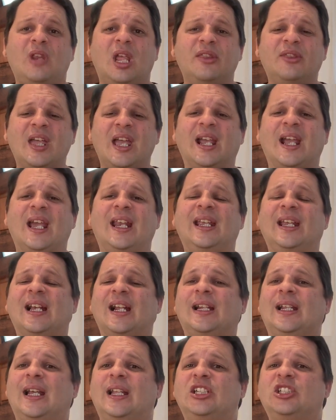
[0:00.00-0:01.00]
they're getting
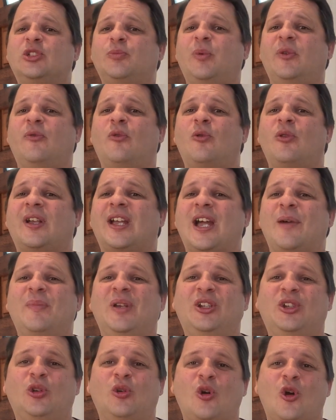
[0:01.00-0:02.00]
cleansed before they come
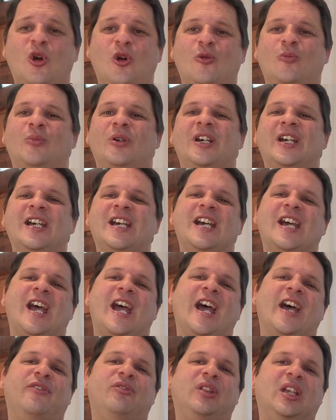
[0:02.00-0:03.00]
into your home.
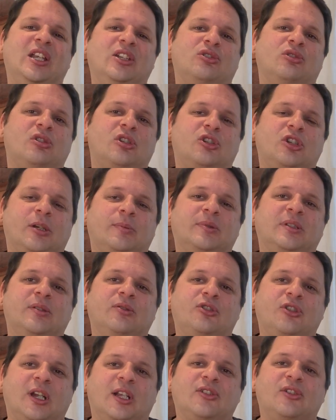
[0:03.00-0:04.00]
And these are the tips
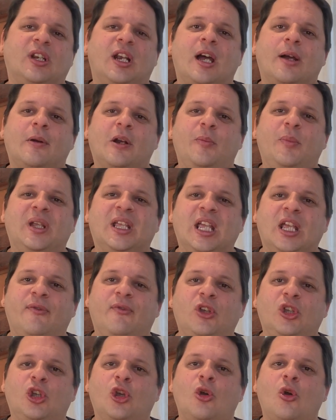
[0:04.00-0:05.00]
and tricks that I'm going to be
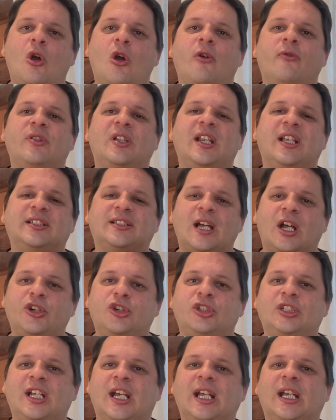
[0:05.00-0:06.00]
giving you over the next
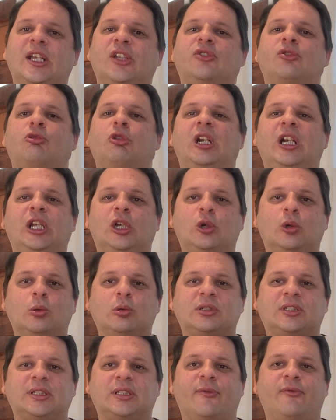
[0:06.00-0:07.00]
100 days. Really
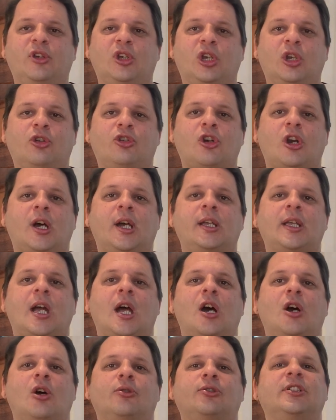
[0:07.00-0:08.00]
cool stuff you can try
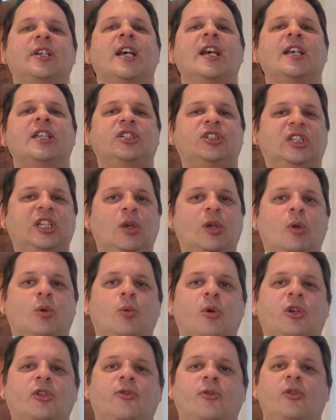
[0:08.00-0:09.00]
out, see what
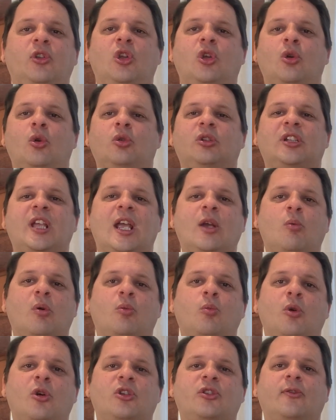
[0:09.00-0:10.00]
works for you, take
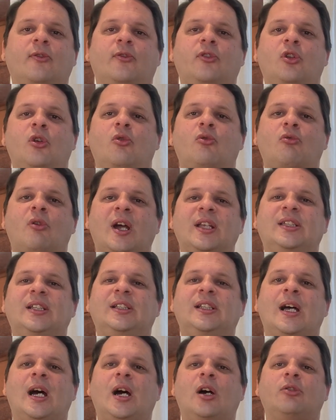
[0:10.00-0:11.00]
what works for you, write
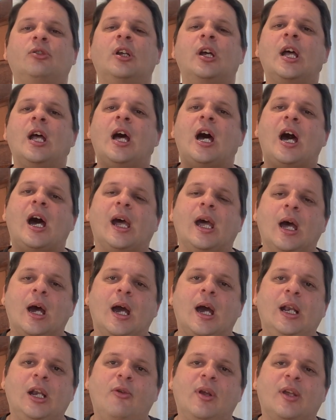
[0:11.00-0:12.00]
it down. I
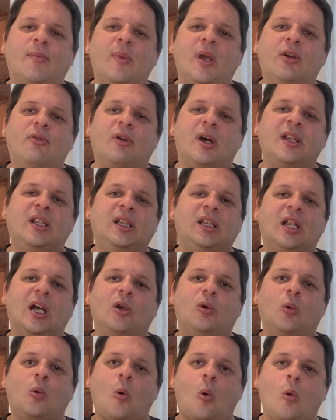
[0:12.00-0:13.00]
highly recommend writing
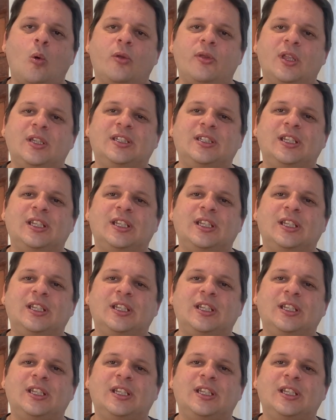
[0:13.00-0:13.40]
down all of this